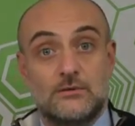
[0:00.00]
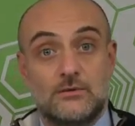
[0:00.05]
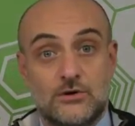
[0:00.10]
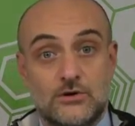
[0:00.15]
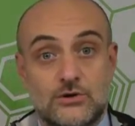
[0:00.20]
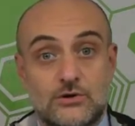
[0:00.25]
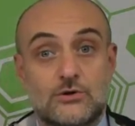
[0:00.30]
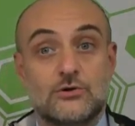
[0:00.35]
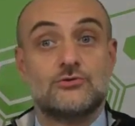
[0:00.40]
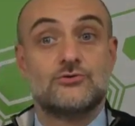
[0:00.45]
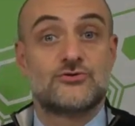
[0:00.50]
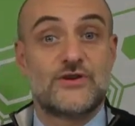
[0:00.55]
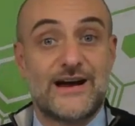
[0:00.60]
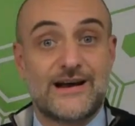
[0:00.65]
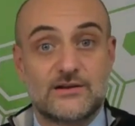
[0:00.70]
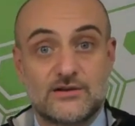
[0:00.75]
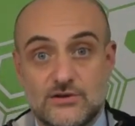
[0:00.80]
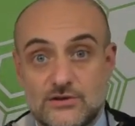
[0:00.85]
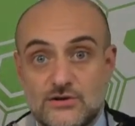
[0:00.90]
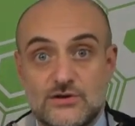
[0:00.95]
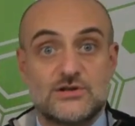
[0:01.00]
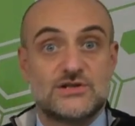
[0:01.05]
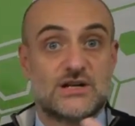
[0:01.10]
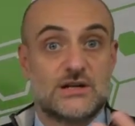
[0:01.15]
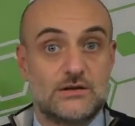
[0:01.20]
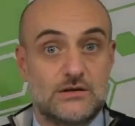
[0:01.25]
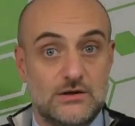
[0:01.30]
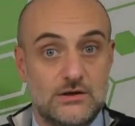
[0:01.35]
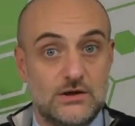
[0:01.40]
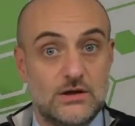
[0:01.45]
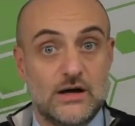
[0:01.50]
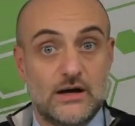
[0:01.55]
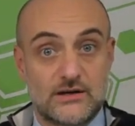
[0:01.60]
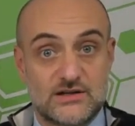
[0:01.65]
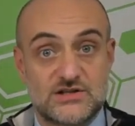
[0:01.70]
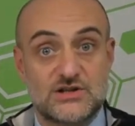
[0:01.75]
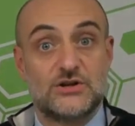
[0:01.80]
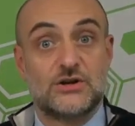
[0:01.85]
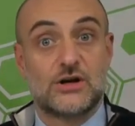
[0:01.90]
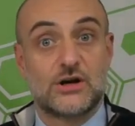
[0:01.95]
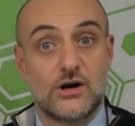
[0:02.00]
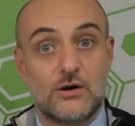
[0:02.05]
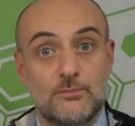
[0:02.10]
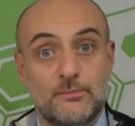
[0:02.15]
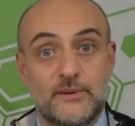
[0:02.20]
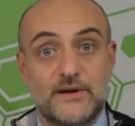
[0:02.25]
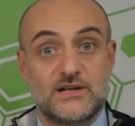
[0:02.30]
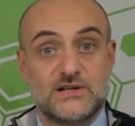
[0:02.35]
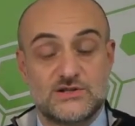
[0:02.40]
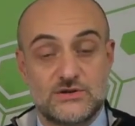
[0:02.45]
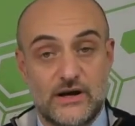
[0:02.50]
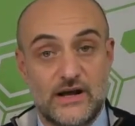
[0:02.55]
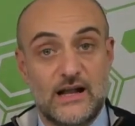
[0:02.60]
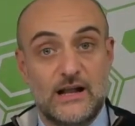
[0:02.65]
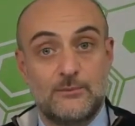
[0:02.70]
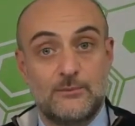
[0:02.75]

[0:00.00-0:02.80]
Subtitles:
contractors and external companies to help